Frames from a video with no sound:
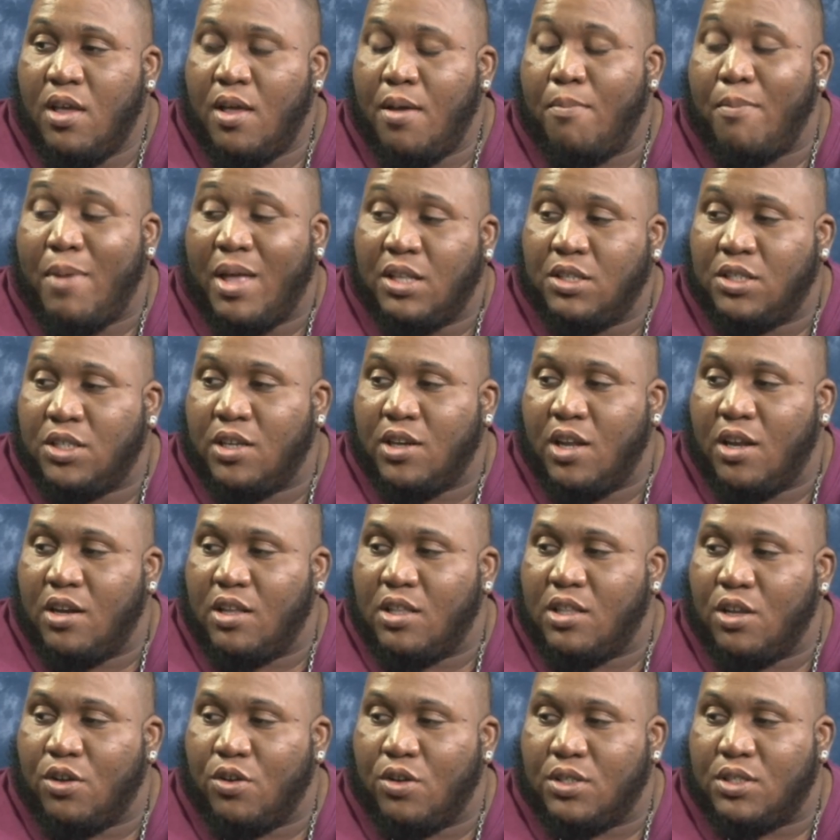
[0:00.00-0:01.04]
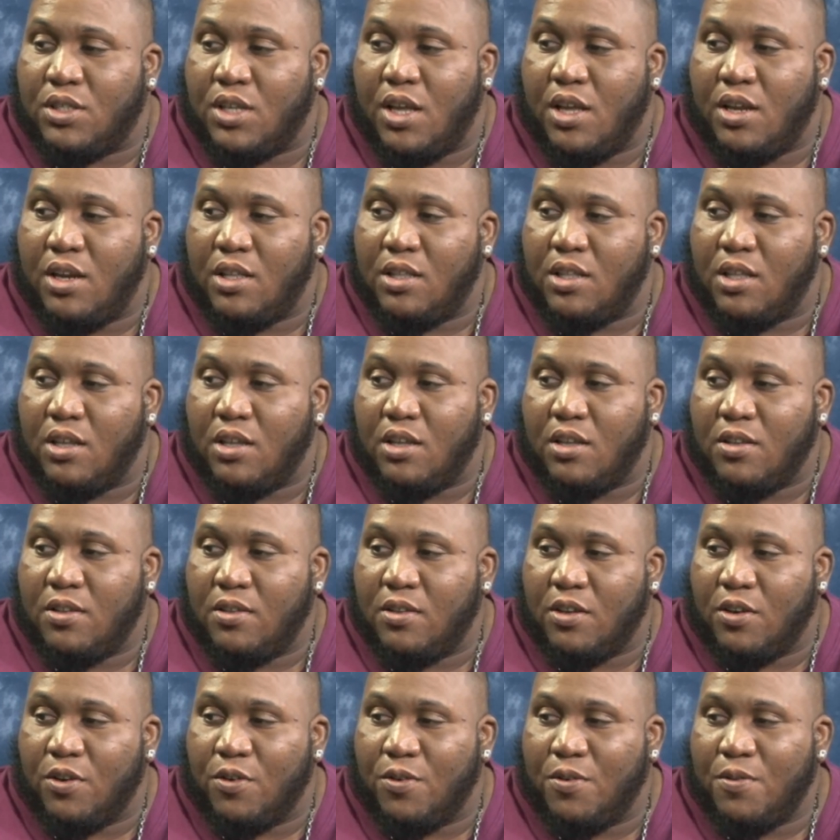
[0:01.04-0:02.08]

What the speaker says: mention anything or say anything, you know?